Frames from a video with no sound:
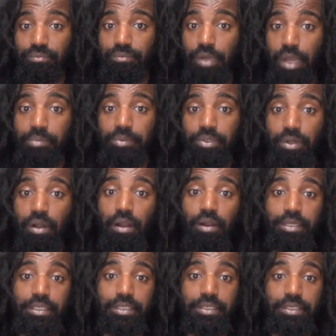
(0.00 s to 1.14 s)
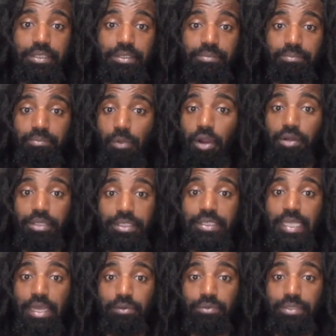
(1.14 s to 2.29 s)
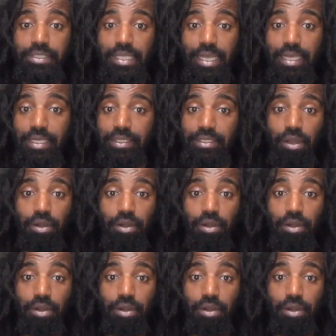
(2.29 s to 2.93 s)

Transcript: popular artists, artists that were signed,